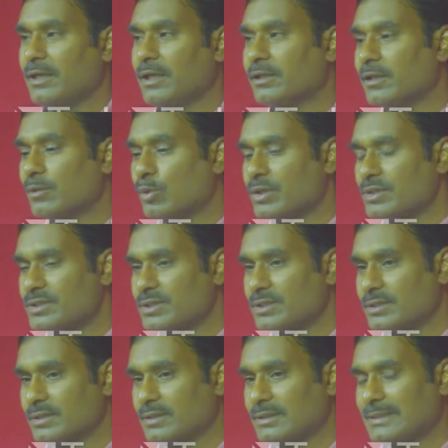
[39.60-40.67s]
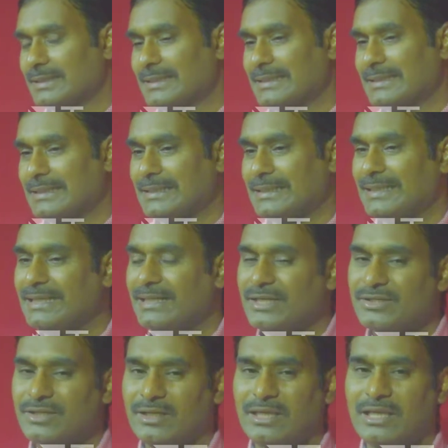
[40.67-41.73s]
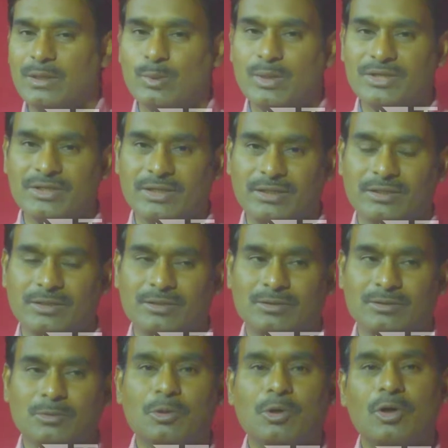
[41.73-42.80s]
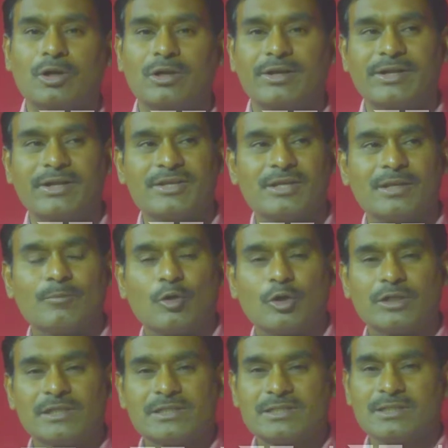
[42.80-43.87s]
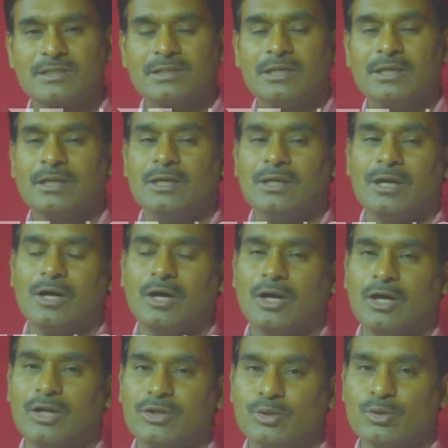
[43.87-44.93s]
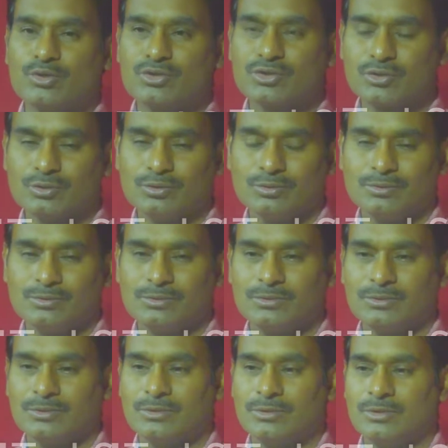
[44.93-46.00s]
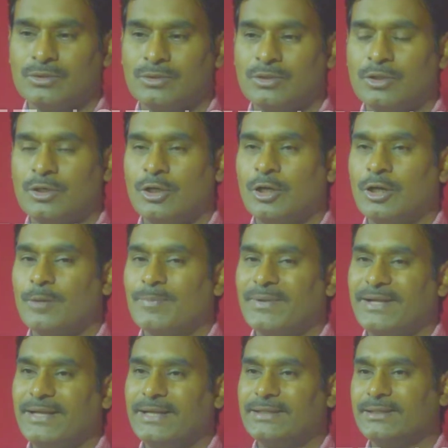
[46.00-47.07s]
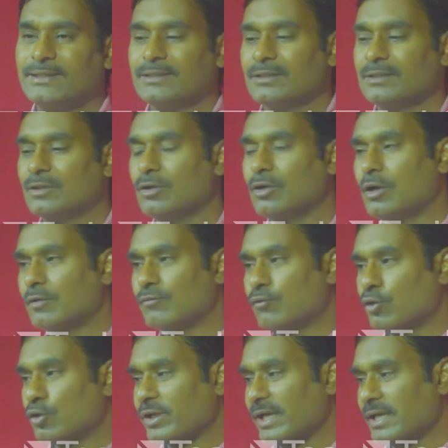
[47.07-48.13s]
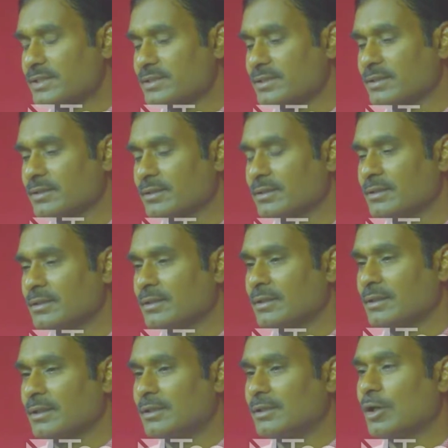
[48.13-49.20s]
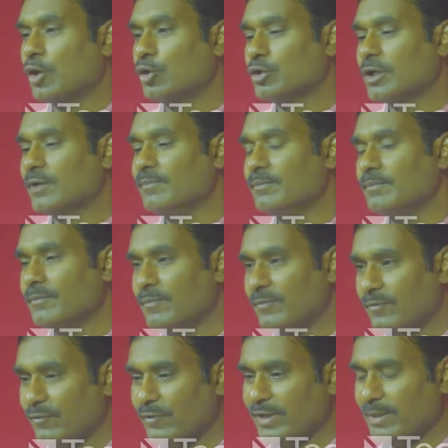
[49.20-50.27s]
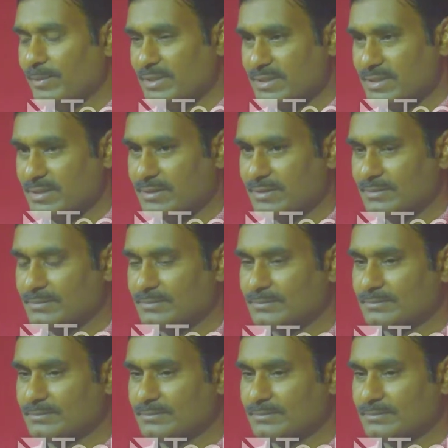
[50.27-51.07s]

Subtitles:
In other words, regression equation or regression models are used to predict or forecast the outcome variables.